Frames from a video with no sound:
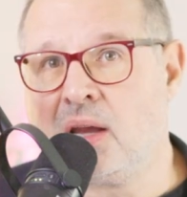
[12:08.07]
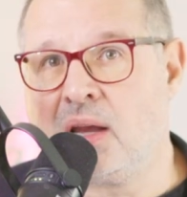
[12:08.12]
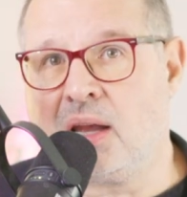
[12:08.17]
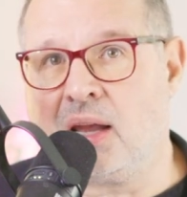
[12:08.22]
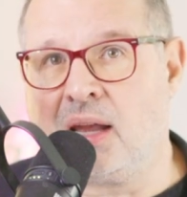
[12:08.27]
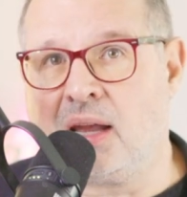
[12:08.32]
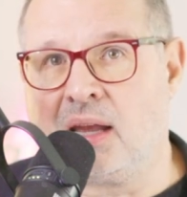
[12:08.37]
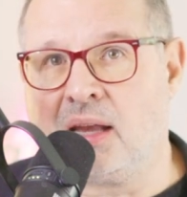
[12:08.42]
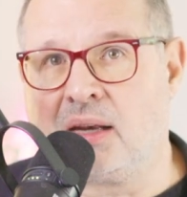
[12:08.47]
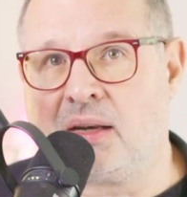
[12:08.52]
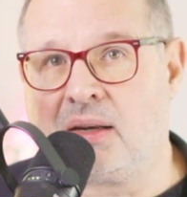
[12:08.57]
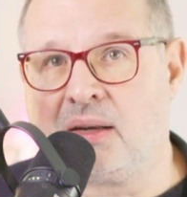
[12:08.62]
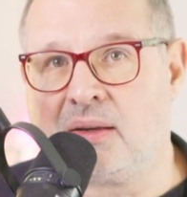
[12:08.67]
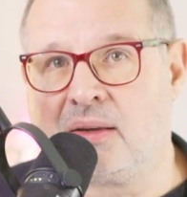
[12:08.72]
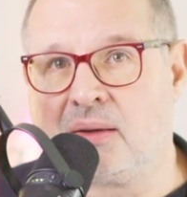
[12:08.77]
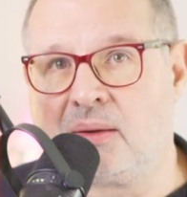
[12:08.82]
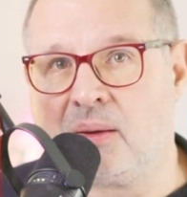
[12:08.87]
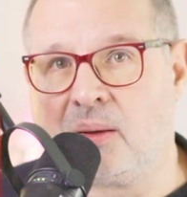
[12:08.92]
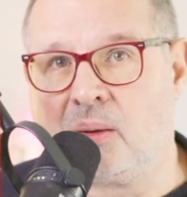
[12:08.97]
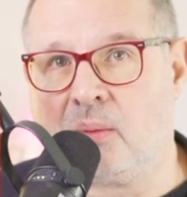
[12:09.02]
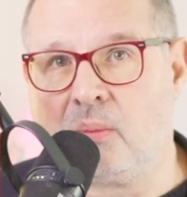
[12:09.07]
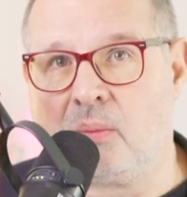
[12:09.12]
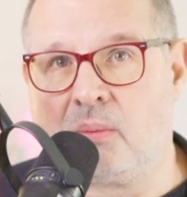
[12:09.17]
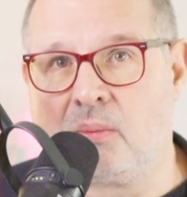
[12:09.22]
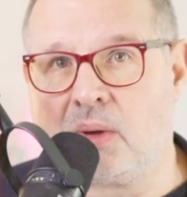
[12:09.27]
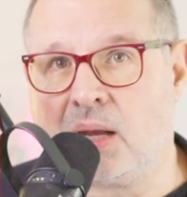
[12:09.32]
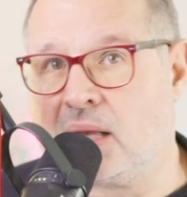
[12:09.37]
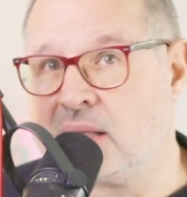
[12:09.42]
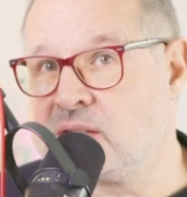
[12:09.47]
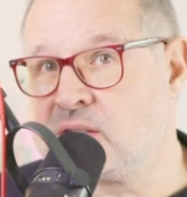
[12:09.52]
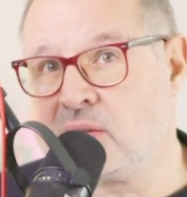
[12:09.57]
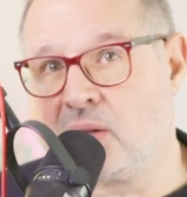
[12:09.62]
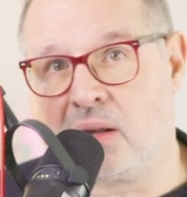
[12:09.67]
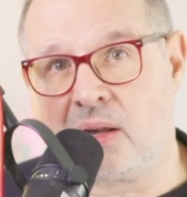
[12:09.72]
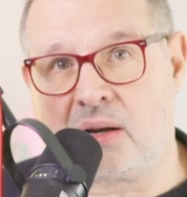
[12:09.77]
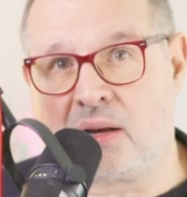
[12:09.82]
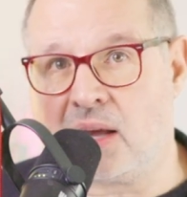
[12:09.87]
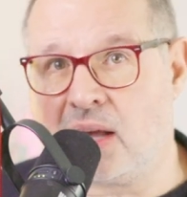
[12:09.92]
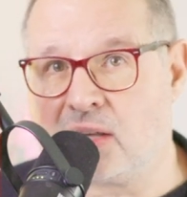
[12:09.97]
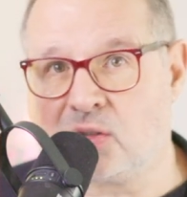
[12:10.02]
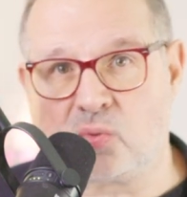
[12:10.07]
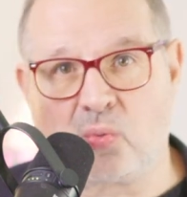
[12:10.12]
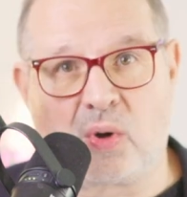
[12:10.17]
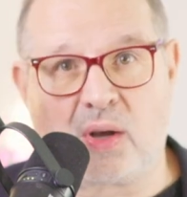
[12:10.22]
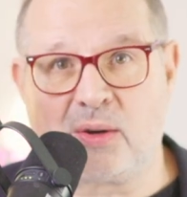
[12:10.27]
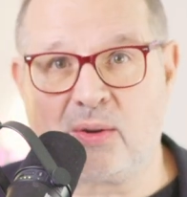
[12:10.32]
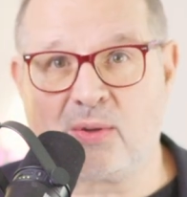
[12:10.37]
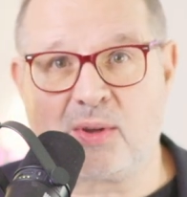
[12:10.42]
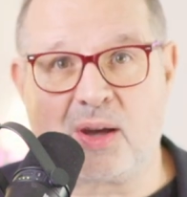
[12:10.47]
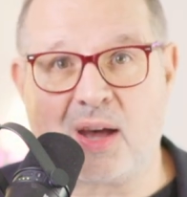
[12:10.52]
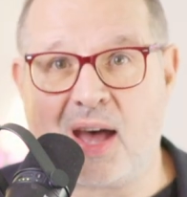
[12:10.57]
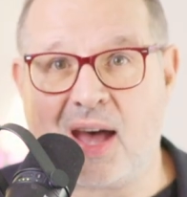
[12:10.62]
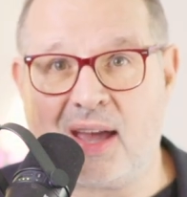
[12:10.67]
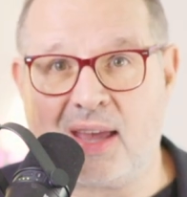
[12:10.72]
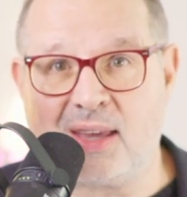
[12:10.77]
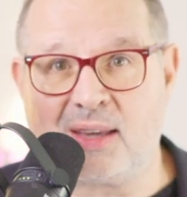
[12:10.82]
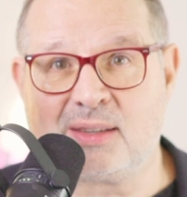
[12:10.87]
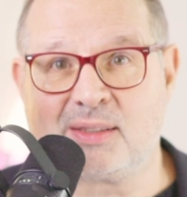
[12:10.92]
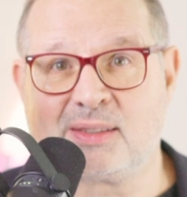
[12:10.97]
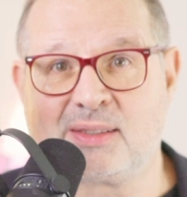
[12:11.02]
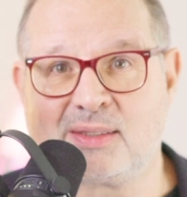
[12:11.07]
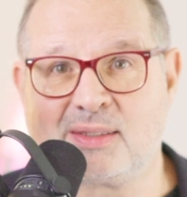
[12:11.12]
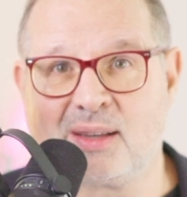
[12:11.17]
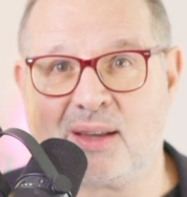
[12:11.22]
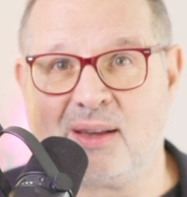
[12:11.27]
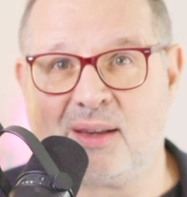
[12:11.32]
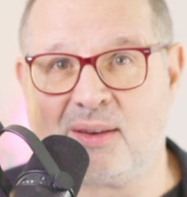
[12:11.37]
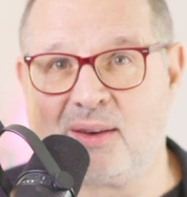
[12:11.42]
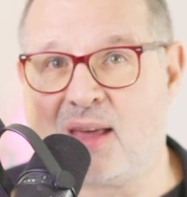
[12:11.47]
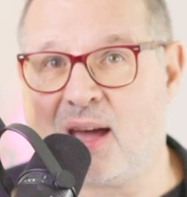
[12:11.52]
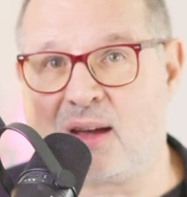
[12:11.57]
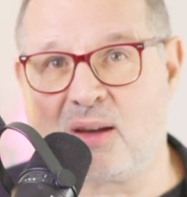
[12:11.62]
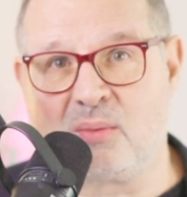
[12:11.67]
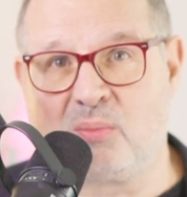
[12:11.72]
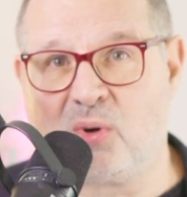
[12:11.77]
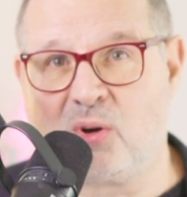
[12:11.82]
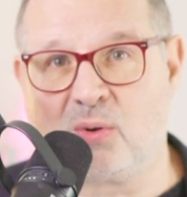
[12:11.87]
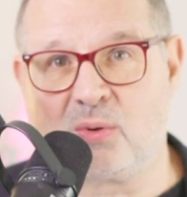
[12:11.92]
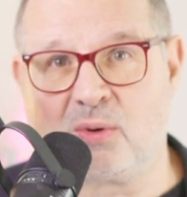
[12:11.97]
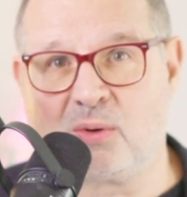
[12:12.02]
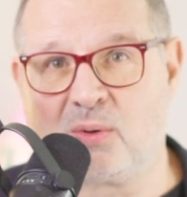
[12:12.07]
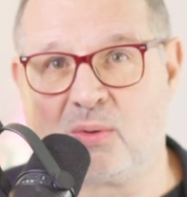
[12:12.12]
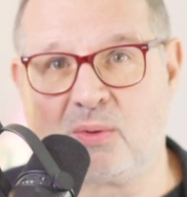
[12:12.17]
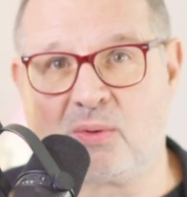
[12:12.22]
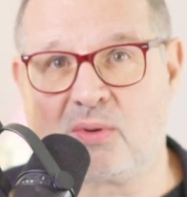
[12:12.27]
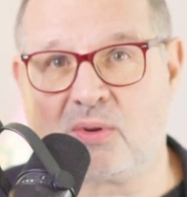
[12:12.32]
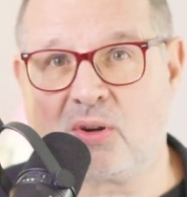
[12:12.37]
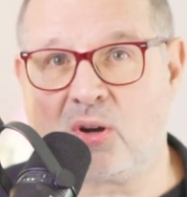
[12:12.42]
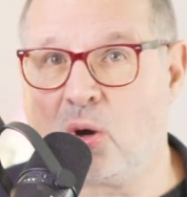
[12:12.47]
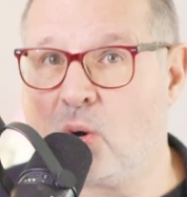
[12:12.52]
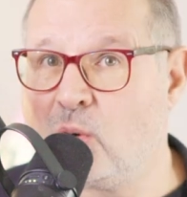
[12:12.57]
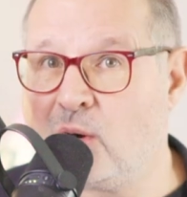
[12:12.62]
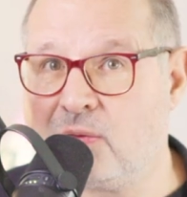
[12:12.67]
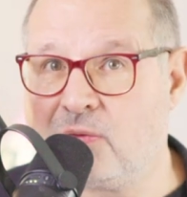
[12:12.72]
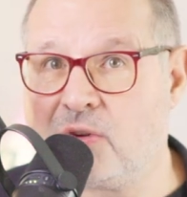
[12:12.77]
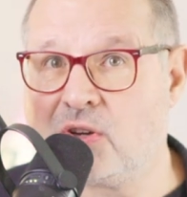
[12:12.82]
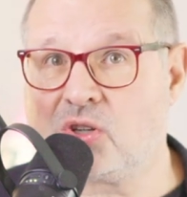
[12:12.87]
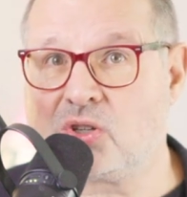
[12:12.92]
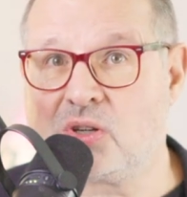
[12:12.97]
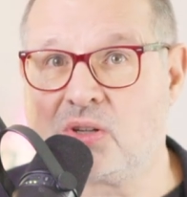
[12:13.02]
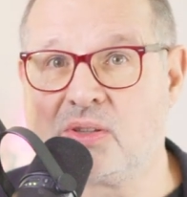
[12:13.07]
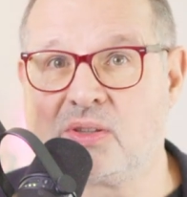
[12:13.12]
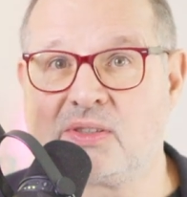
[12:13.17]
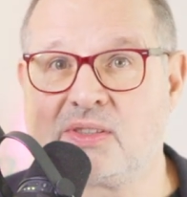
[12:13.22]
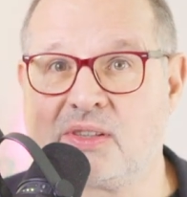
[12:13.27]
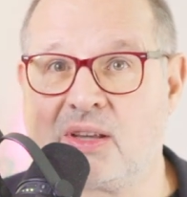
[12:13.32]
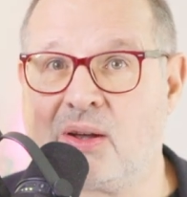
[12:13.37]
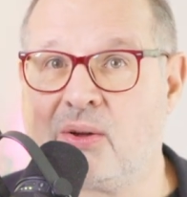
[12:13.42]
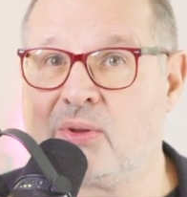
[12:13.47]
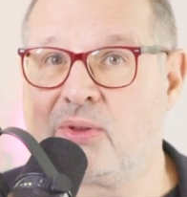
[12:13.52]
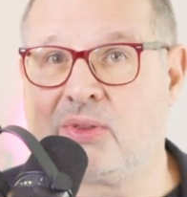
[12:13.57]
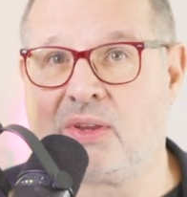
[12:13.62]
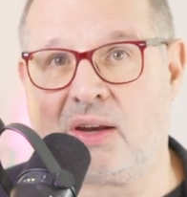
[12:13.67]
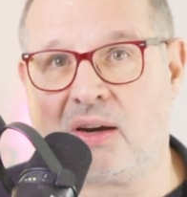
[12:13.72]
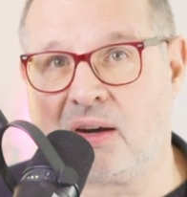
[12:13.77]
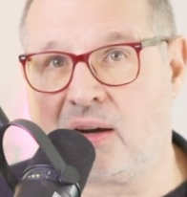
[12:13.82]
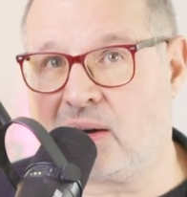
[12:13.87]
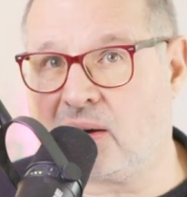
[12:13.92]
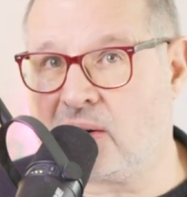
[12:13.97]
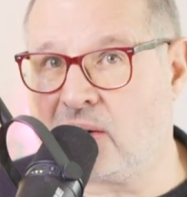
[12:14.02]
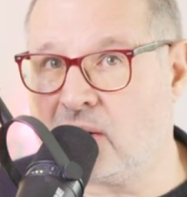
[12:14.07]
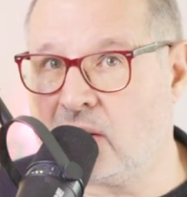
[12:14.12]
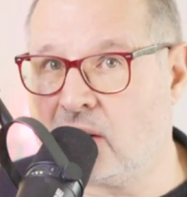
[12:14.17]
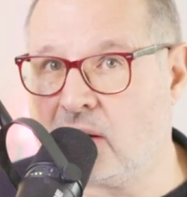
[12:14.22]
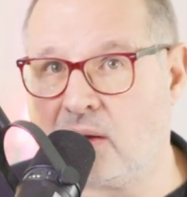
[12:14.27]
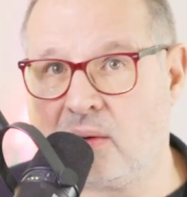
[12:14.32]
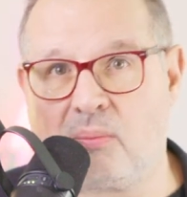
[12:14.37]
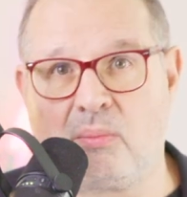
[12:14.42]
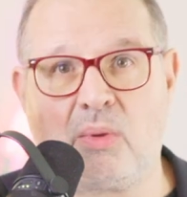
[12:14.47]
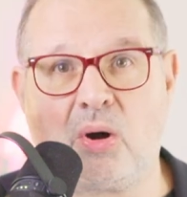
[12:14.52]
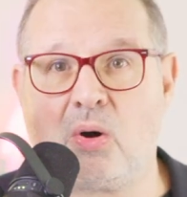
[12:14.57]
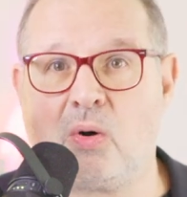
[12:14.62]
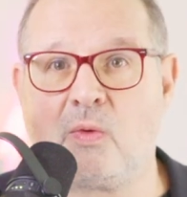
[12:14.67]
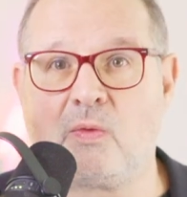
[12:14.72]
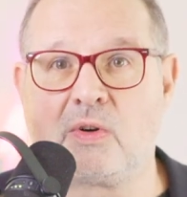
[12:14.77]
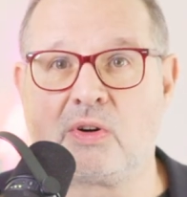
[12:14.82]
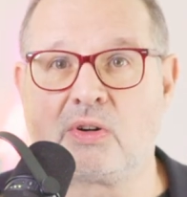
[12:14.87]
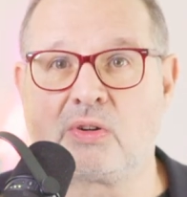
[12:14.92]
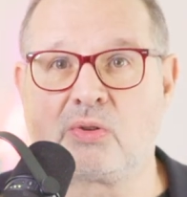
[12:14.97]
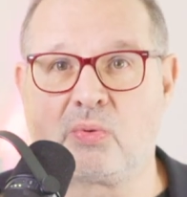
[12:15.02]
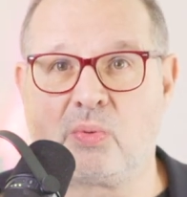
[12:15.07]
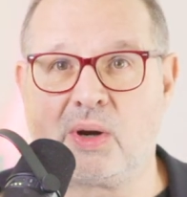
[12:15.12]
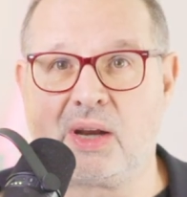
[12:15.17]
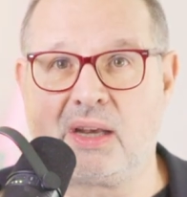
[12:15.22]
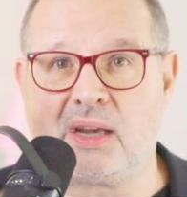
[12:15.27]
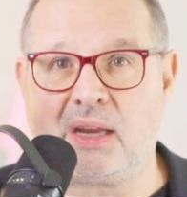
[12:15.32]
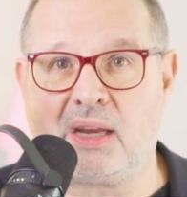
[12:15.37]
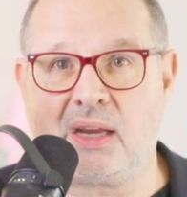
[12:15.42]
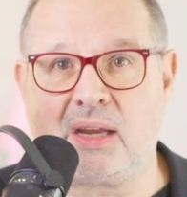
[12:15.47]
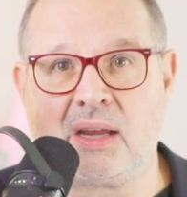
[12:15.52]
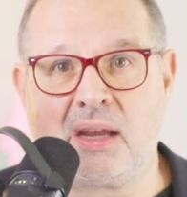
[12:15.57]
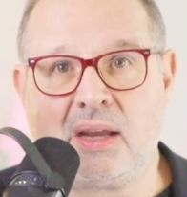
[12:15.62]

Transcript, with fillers: and um, and Solana has one of the highest uh, Nakamoto coefficients out there, um, over twenty.